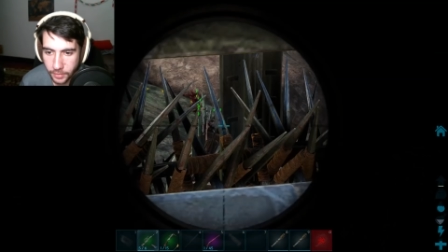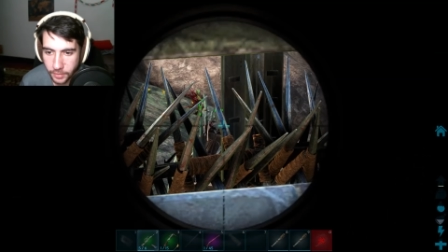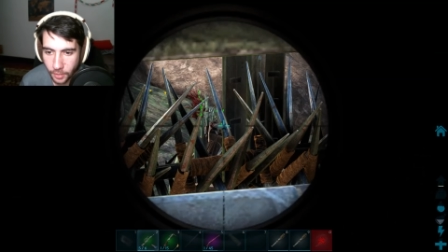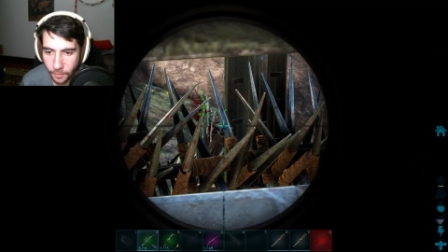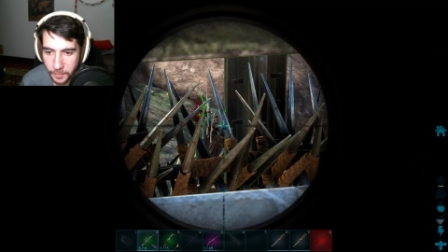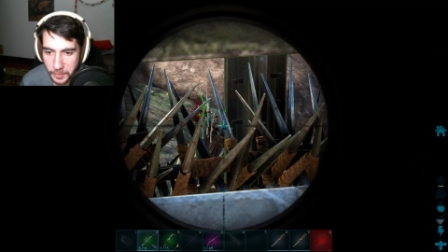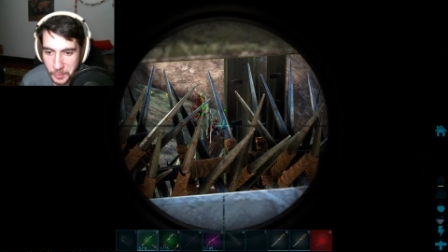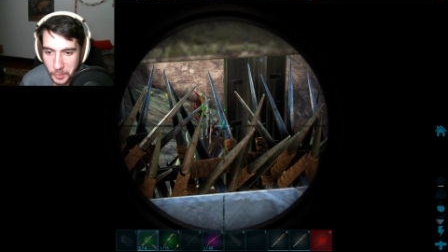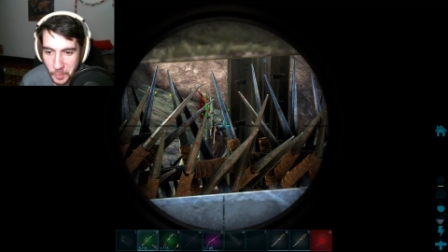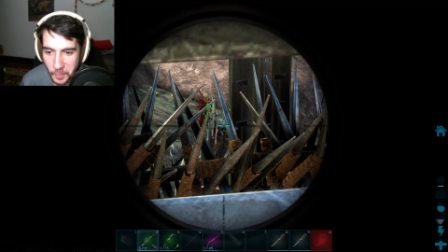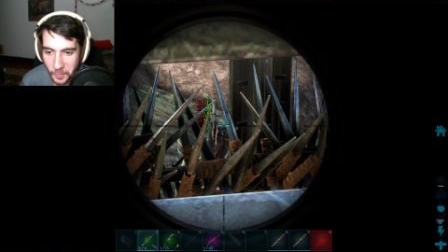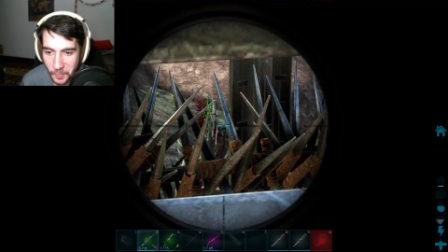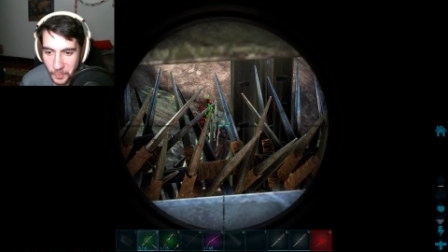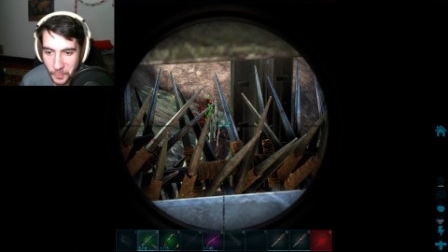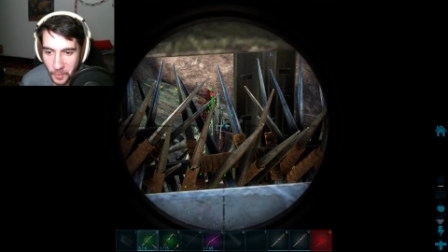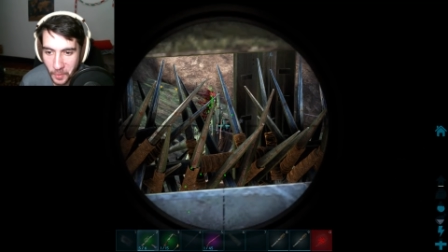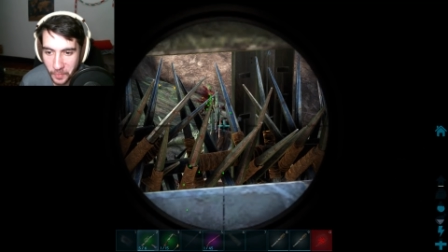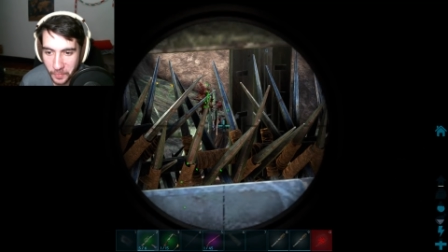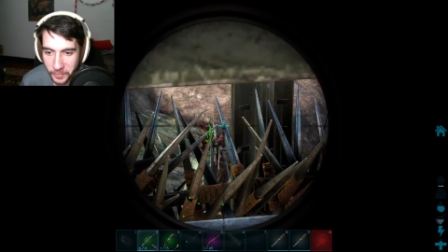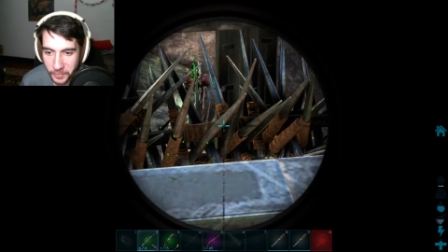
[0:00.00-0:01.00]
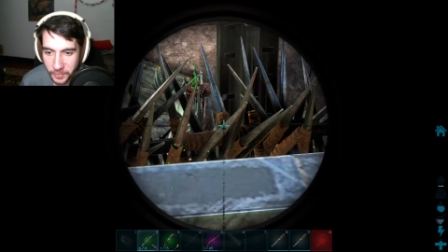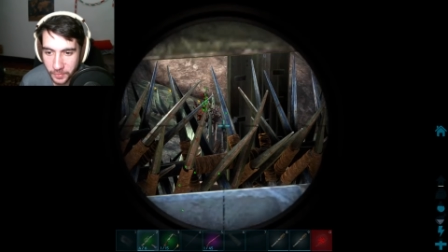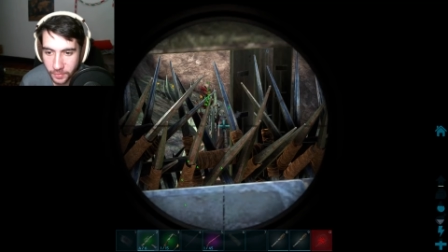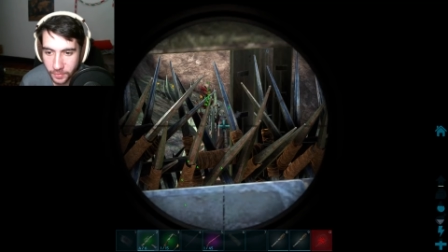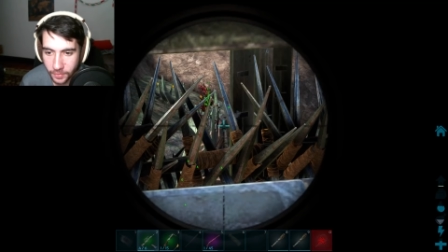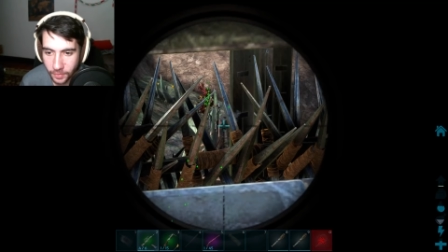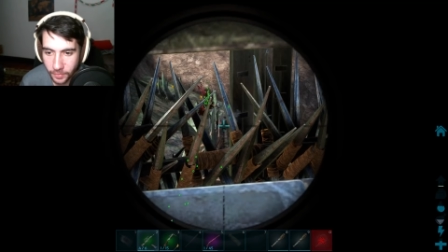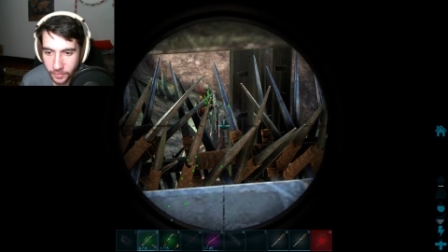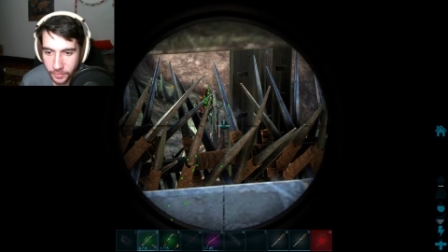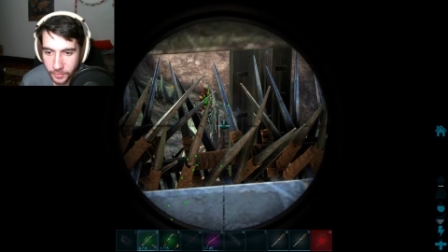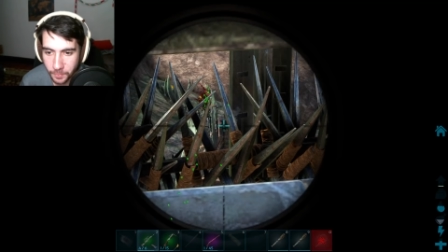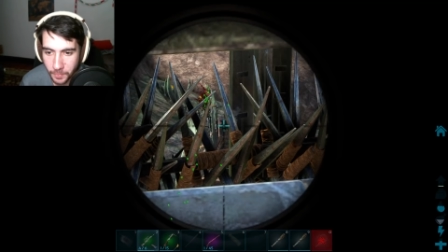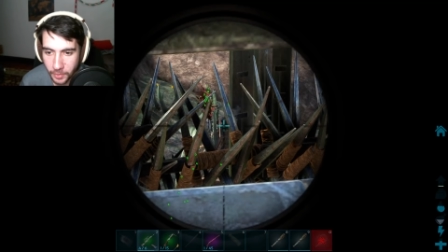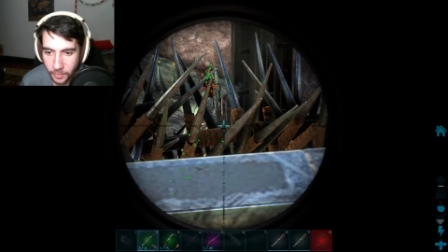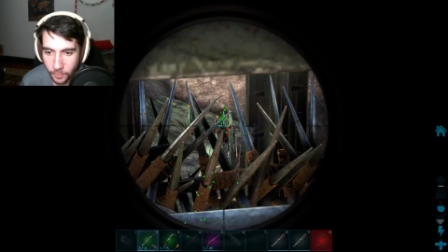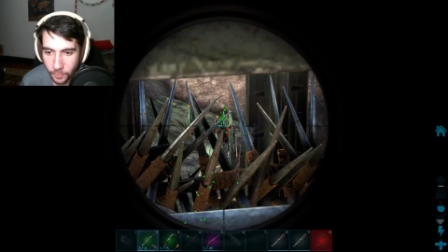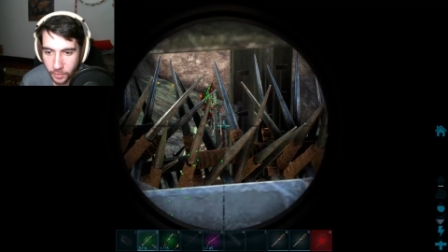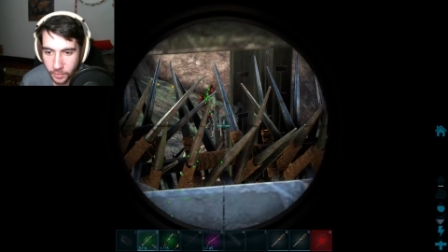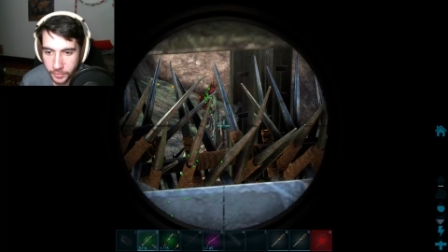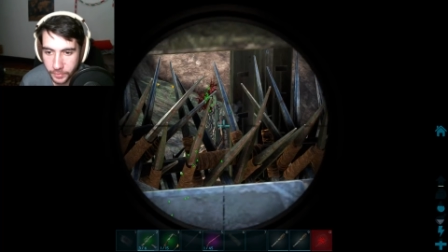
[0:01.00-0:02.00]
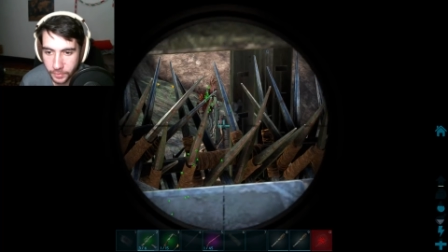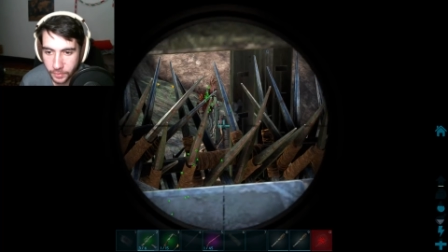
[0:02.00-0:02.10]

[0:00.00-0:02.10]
tell if it's going through all those all those metal walls.